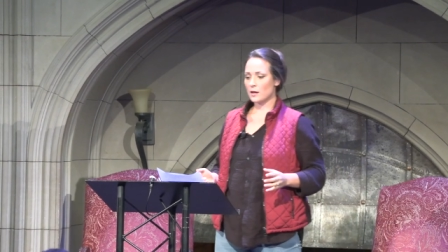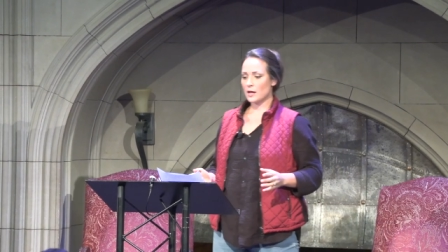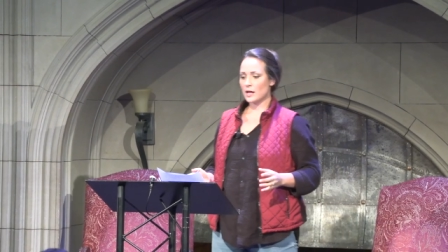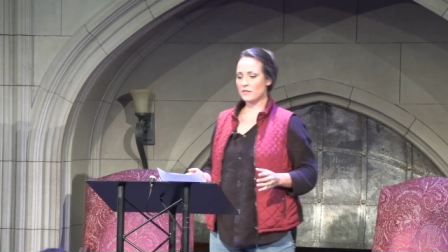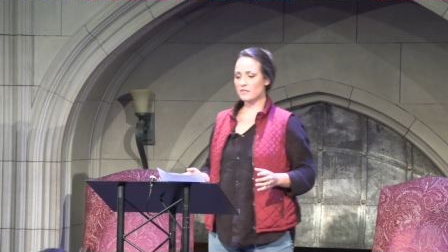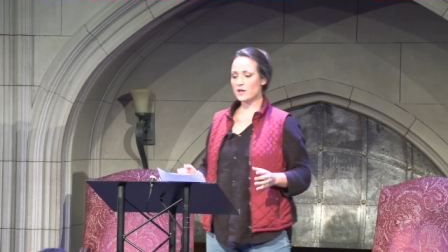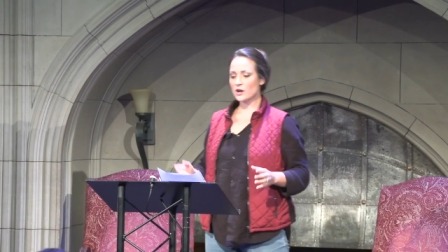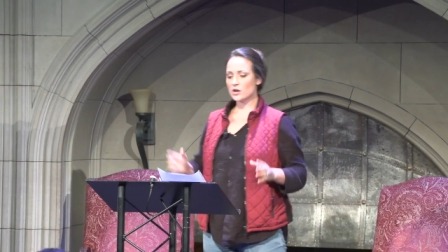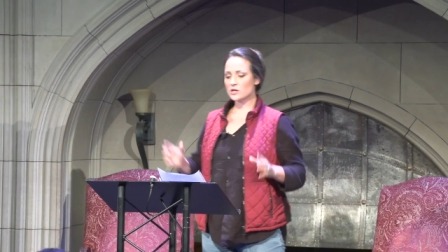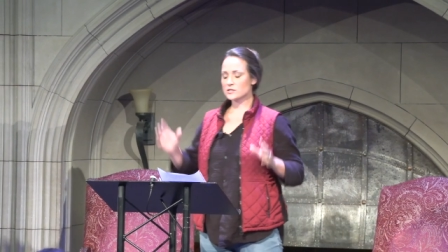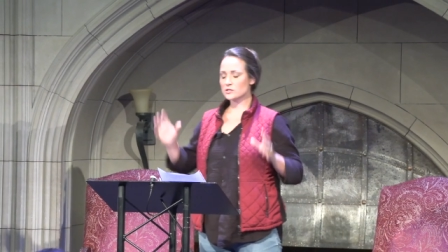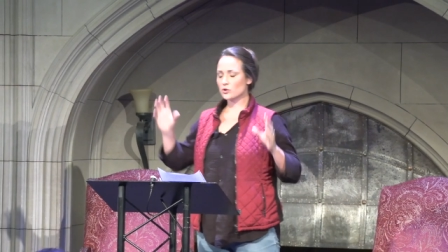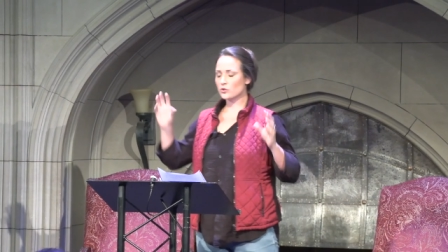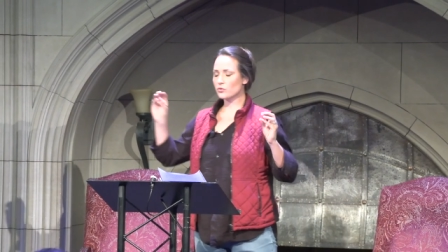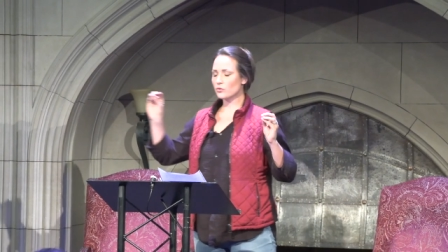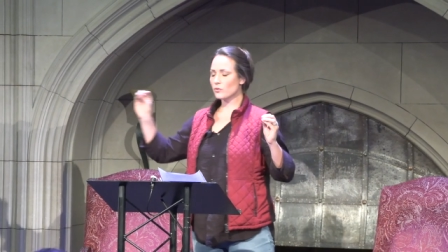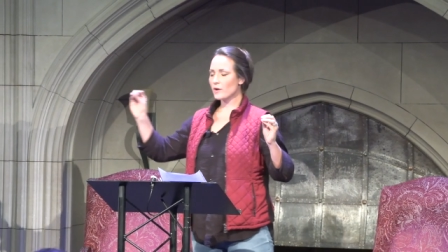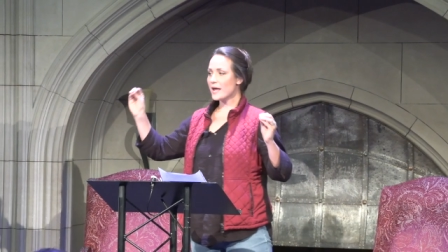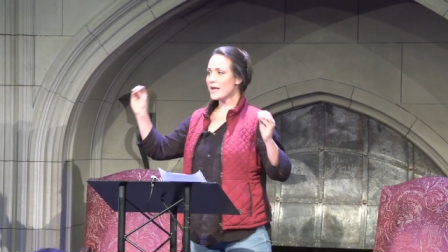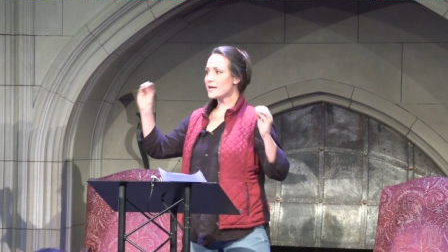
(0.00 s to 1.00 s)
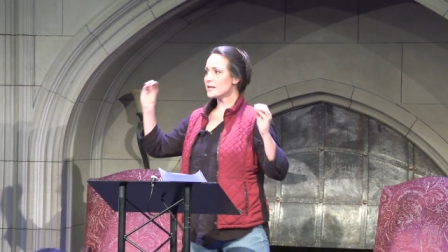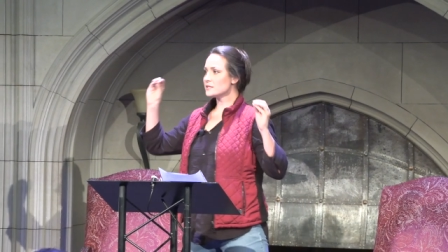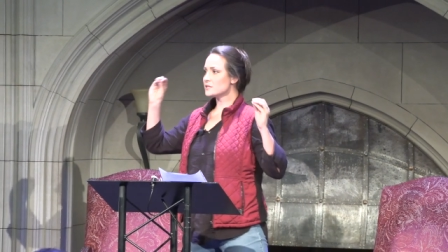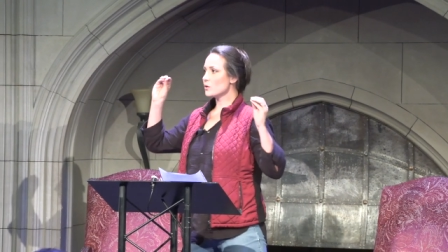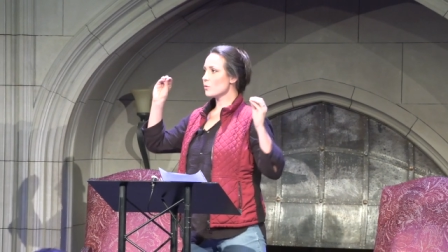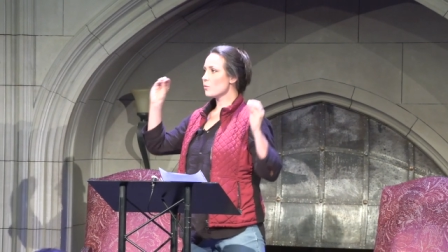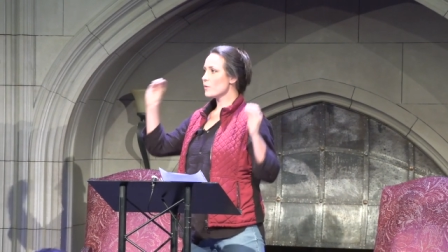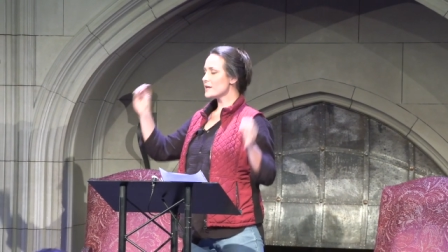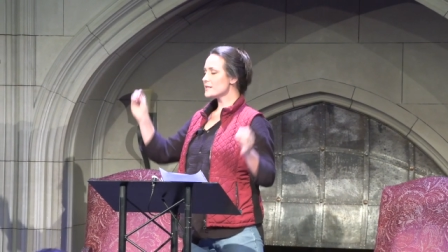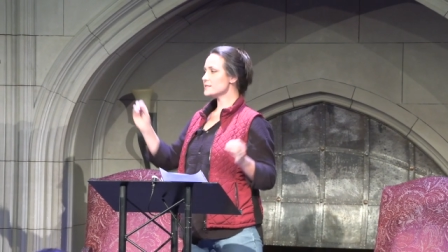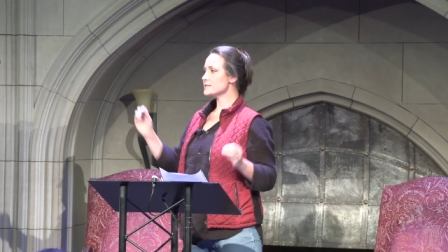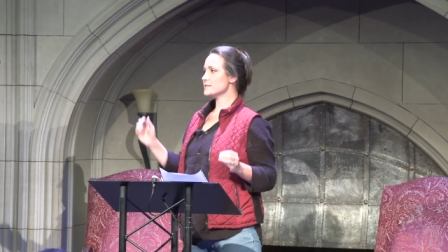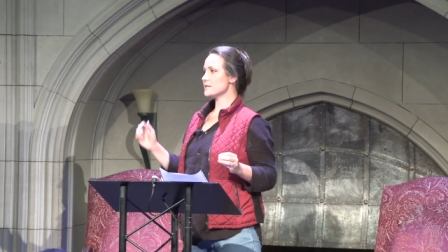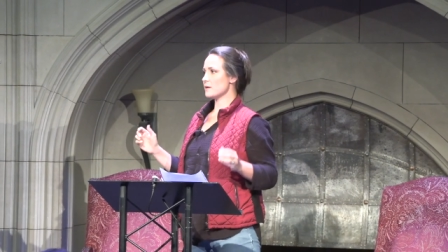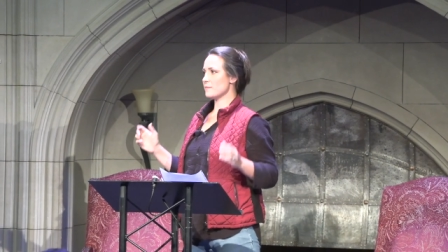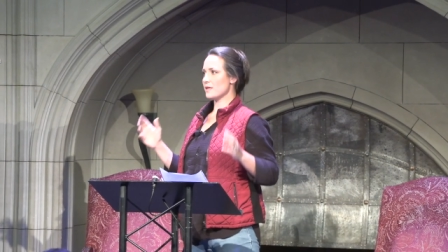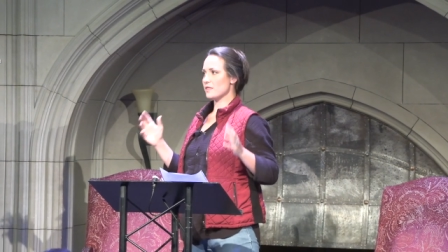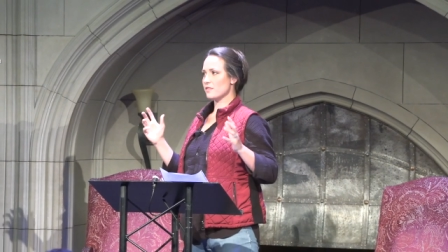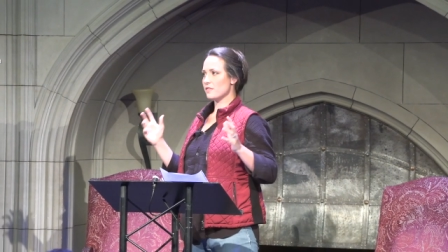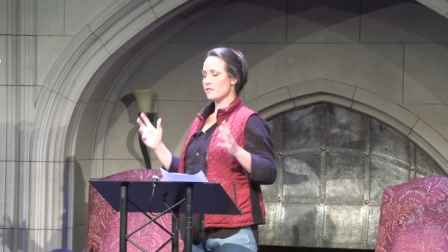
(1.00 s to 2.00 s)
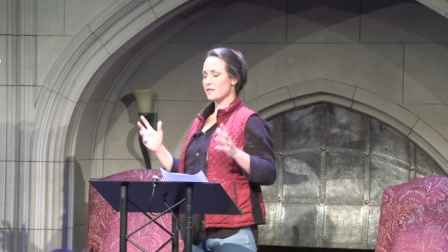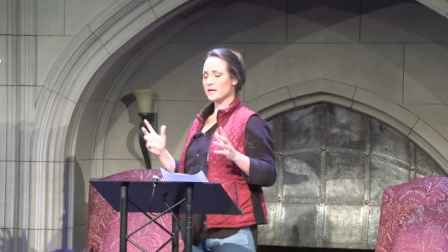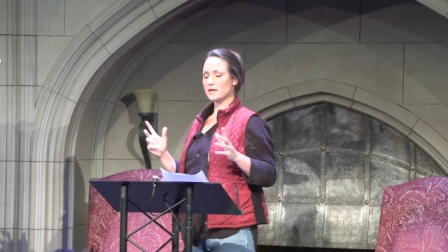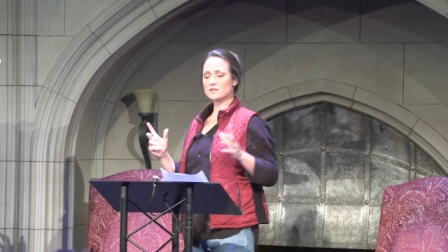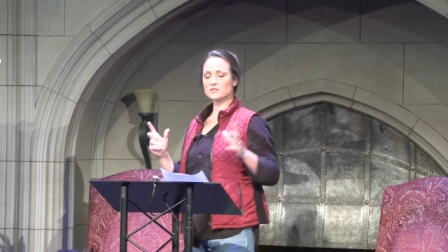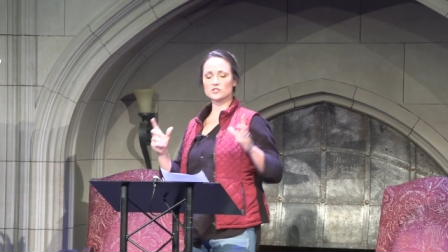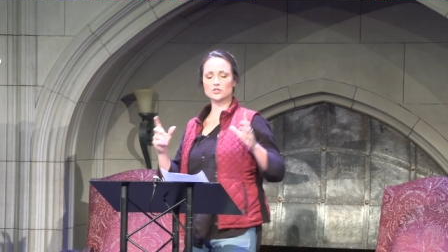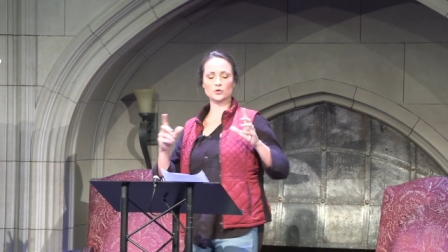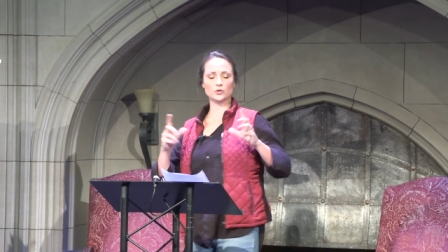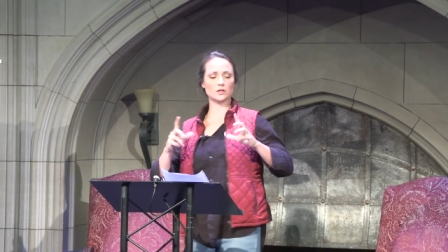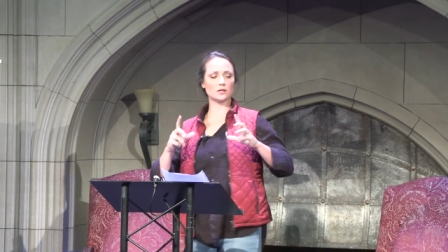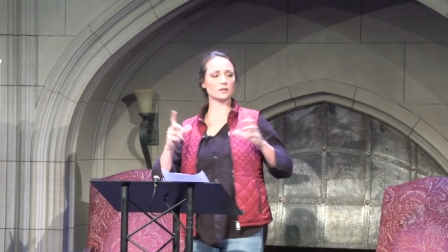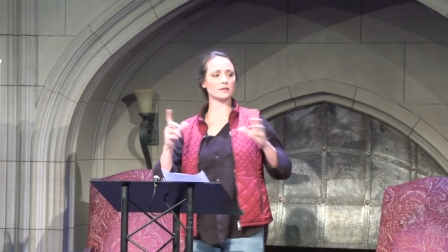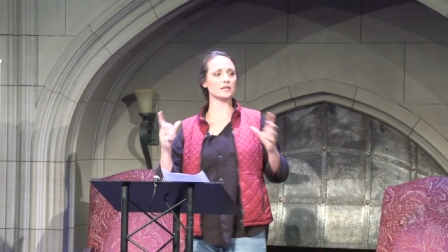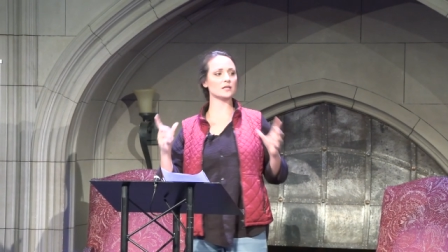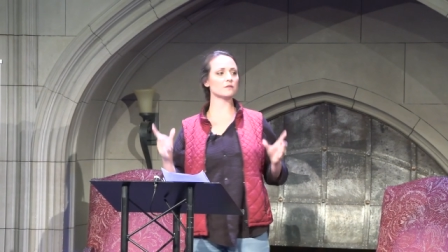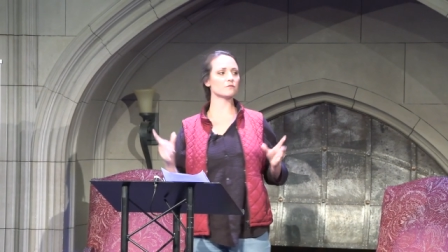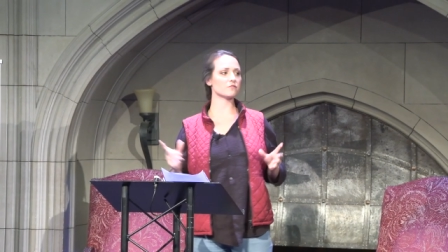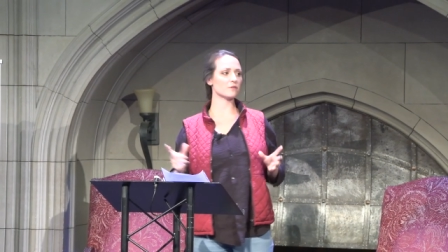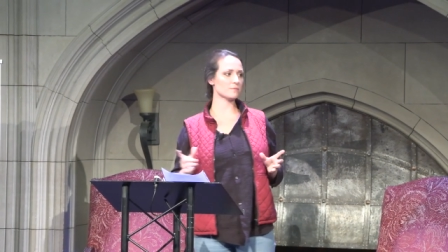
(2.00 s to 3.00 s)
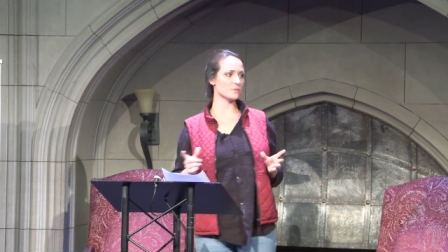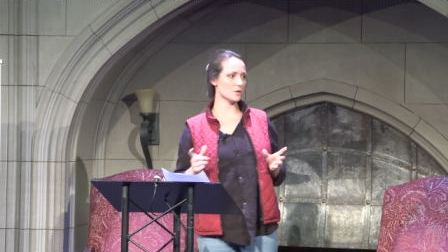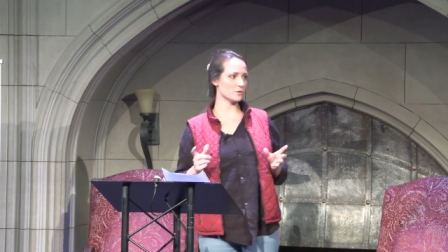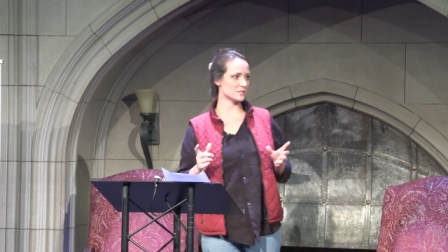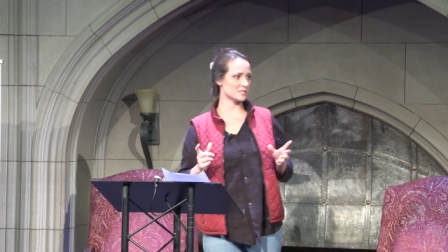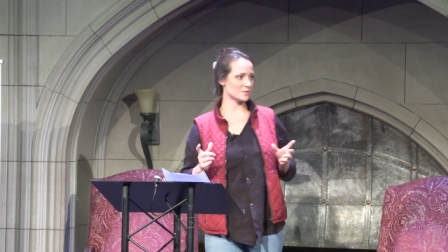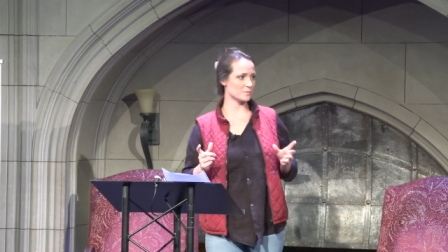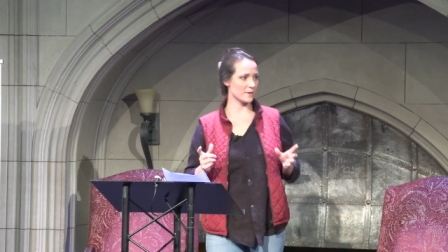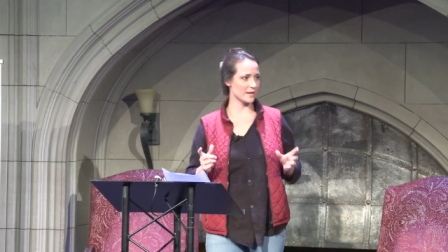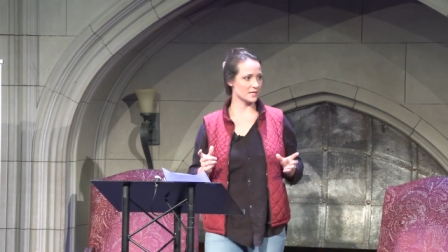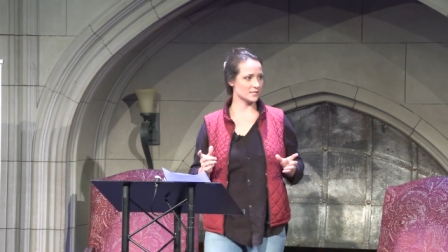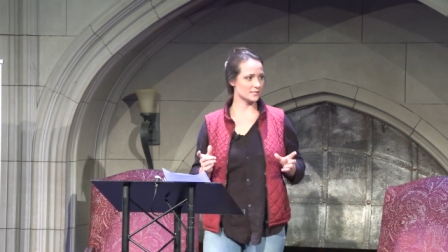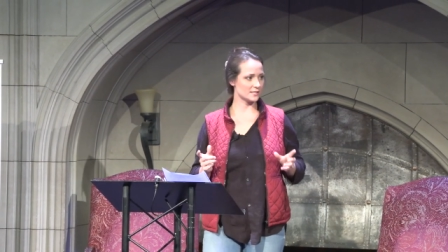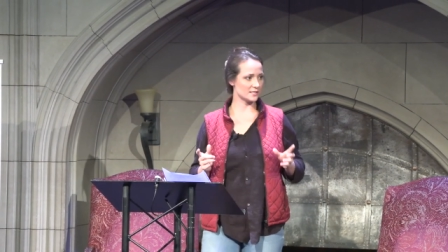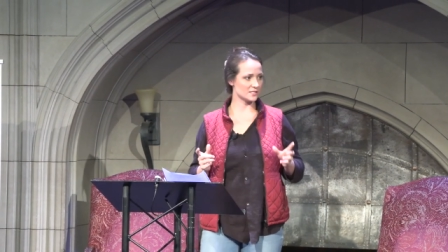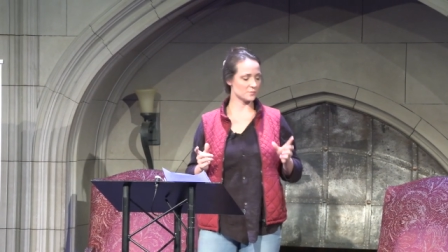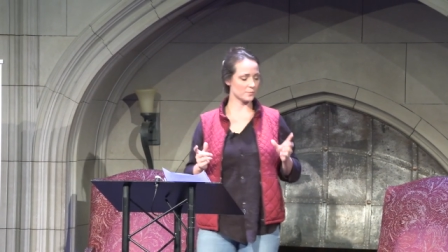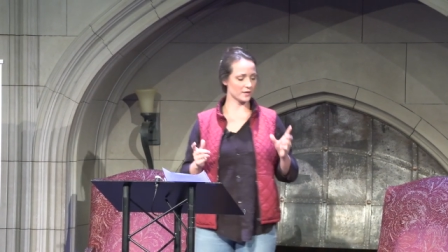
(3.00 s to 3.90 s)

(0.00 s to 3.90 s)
And there is great wisdom and things to glean from those spaces.